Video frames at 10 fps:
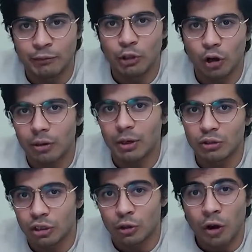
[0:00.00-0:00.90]
we talk
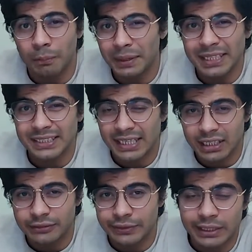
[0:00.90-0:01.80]
about the complex
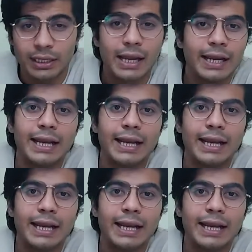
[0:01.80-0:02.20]
sales funnel,